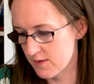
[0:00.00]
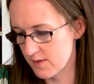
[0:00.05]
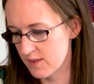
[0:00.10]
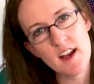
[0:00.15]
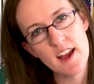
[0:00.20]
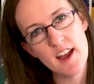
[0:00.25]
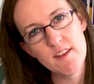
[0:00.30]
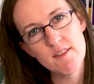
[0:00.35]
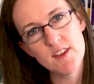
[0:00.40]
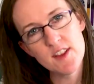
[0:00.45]
I
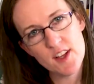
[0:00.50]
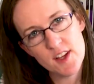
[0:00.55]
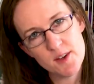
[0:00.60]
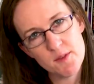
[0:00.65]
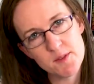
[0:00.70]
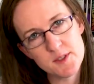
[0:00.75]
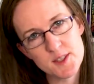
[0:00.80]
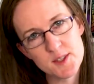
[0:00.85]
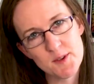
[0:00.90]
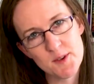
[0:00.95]
have a
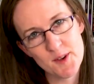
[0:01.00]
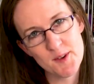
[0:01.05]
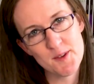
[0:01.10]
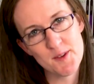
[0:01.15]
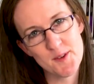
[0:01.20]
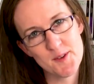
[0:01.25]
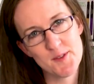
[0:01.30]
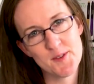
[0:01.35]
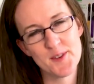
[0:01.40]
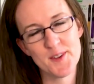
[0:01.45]
lot to
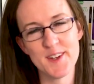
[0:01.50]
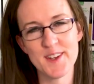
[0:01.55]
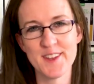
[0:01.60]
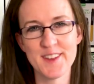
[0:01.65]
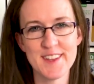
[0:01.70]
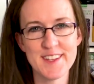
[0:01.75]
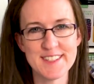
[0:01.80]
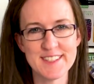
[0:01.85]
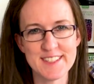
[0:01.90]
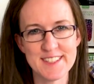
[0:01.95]
review for you
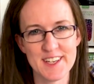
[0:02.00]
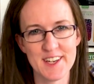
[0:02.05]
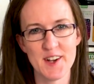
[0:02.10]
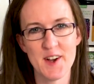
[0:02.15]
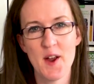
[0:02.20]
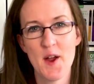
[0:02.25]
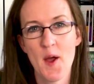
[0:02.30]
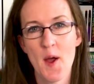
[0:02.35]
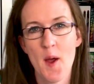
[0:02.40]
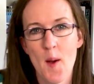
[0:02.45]
this year,
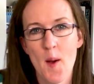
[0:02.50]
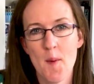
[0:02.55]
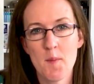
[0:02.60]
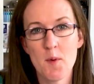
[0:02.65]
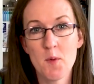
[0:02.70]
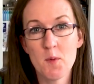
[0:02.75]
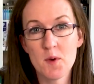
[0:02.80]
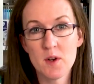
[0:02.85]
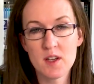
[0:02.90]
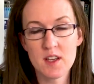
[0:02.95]
but
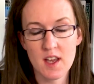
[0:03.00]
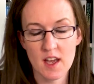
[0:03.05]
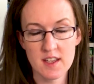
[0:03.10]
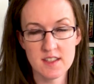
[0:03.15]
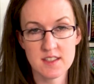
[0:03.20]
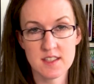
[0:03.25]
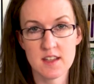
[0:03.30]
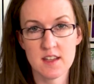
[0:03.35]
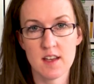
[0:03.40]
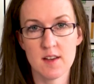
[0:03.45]
we'll get
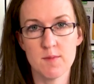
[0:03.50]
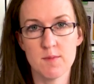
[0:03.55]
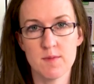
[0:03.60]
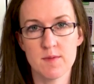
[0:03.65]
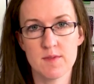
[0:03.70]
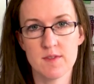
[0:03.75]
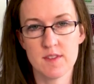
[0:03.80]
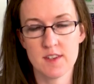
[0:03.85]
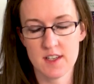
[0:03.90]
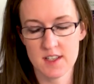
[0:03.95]
to them
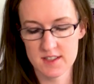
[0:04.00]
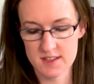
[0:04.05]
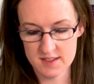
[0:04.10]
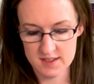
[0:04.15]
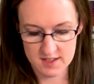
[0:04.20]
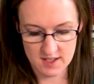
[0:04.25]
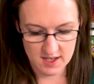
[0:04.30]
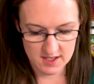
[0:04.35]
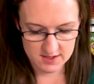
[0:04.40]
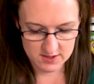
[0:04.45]
because
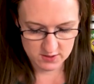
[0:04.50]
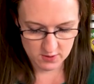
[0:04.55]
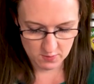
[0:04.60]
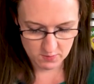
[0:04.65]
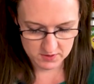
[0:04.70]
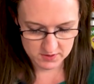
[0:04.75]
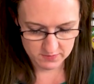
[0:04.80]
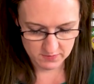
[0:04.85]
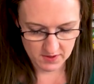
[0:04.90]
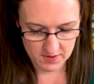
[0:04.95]
it's so
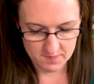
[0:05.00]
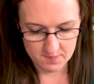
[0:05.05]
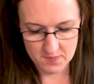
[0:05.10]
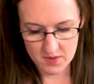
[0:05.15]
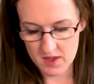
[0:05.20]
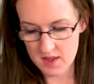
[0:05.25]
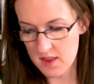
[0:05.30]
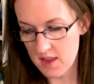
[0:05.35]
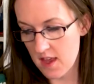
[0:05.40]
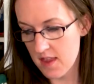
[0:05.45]
much fun.
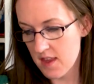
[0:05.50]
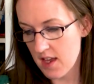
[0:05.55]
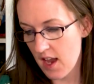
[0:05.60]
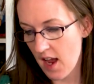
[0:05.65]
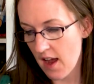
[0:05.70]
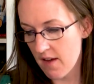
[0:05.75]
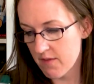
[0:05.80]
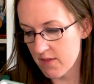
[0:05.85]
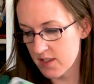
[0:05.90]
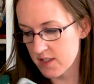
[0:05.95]
And then they
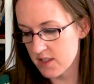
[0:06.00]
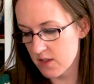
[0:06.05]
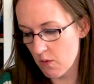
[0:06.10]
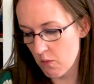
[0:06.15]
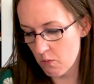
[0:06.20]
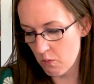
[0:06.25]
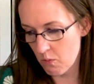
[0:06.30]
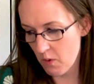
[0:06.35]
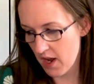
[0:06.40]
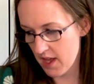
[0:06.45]
have this
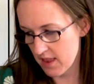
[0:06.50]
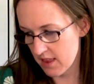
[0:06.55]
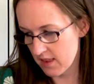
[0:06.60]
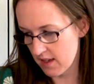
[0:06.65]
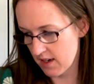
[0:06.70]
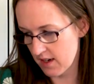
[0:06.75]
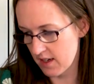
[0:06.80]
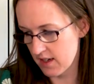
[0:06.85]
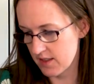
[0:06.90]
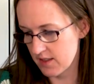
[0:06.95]
red
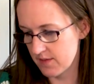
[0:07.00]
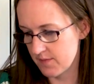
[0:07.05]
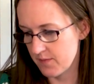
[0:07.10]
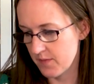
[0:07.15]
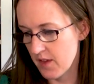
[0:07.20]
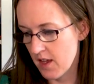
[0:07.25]
line.